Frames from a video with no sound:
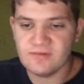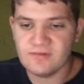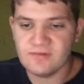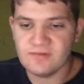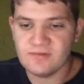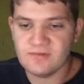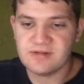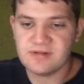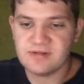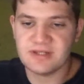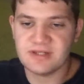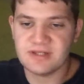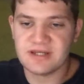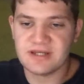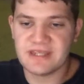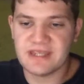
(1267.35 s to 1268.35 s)
What about
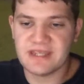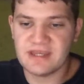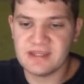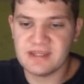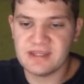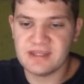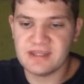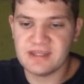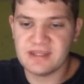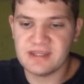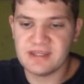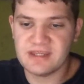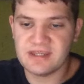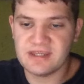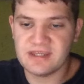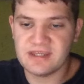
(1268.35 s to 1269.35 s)
any?
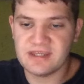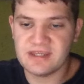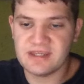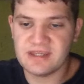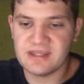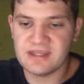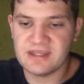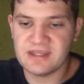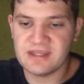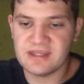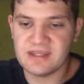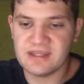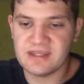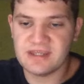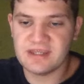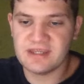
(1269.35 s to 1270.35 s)
Yeah,
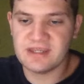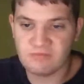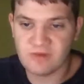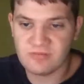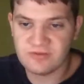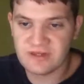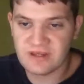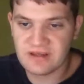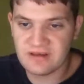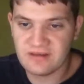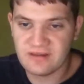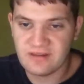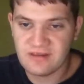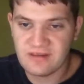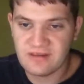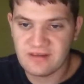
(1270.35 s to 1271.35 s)
Willowbrook right now
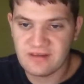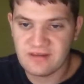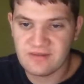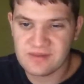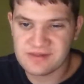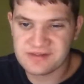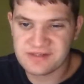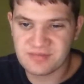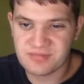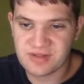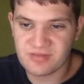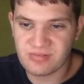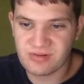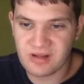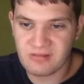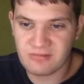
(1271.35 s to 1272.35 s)
on the NJ Warren
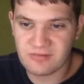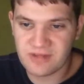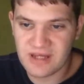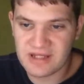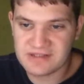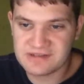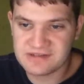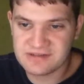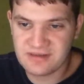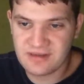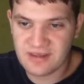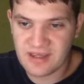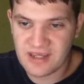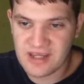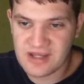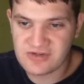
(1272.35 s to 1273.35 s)
website. This can
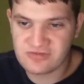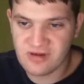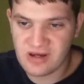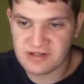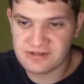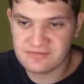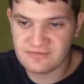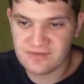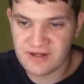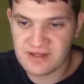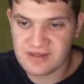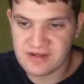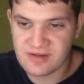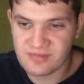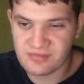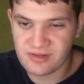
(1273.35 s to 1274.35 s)
be a problem.
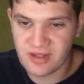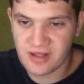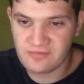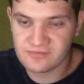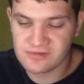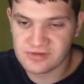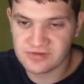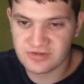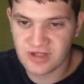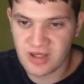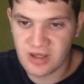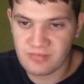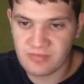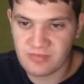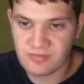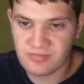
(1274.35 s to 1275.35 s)
I tried to
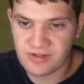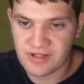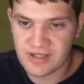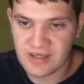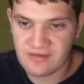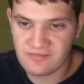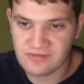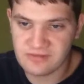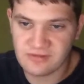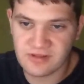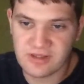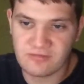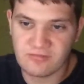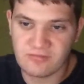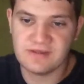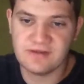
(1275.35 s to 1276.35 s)
find and apply for a
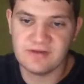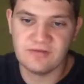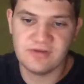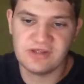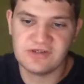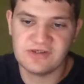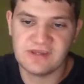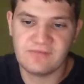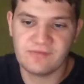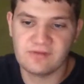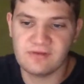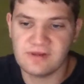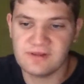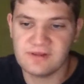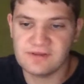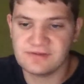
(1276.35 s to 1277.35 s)
job, but I have to look
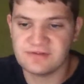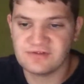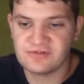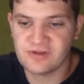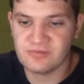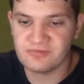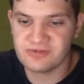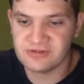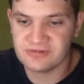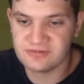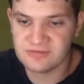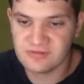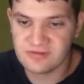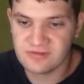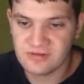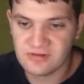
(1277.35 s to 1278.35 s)
at what they do. You just have to
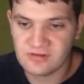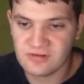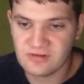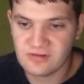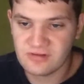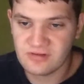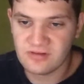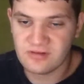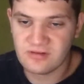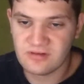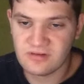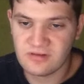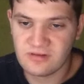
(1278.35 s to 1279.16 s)
look at the description.